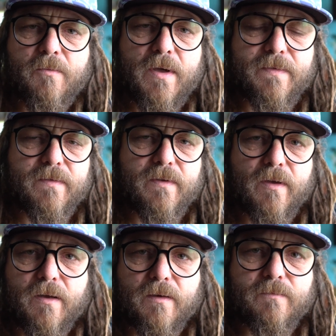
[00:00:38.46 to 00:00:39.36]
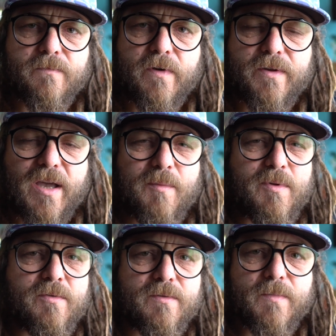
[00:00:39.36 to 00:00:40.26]
with. I'm very
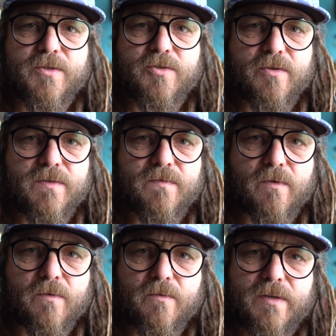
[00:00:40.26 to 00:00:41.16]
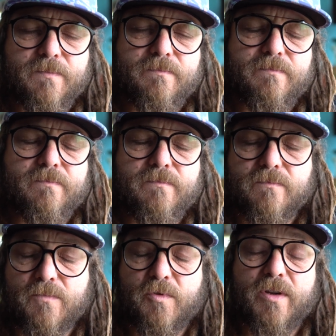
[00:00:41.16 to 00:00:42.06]
happy with my choice for
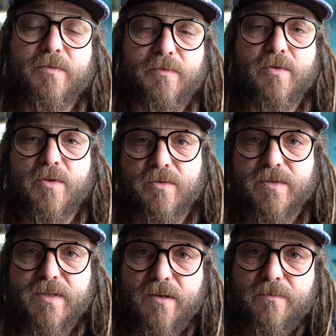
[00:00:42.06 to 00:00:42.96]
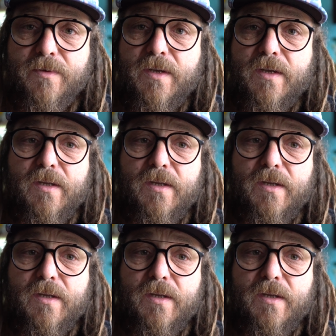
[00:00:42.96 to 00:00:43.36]
quite a few years now.